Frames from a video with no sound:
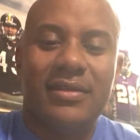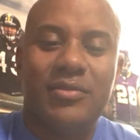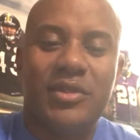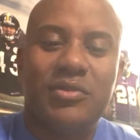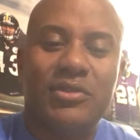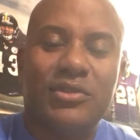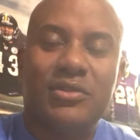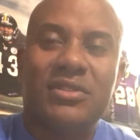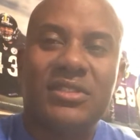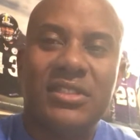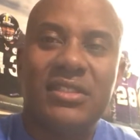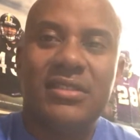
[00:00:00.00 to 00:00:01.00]
But it would do
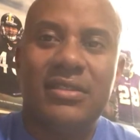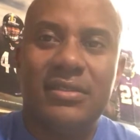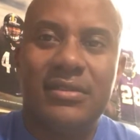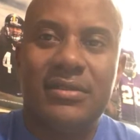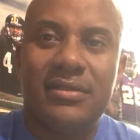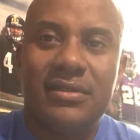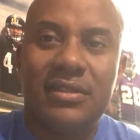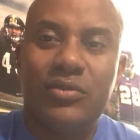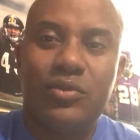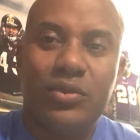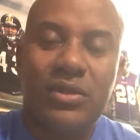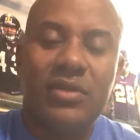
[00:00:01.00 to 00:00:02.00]
us good. It
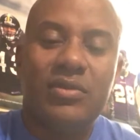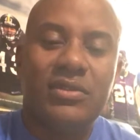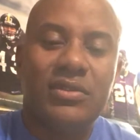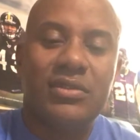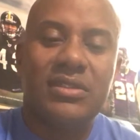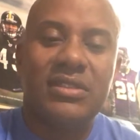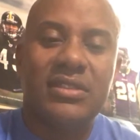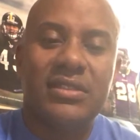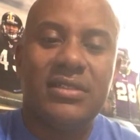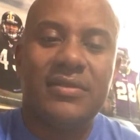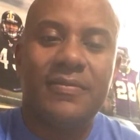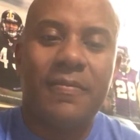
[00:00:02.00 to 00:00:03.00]
really would do us
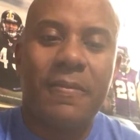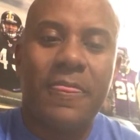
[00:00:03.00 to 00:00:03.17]
good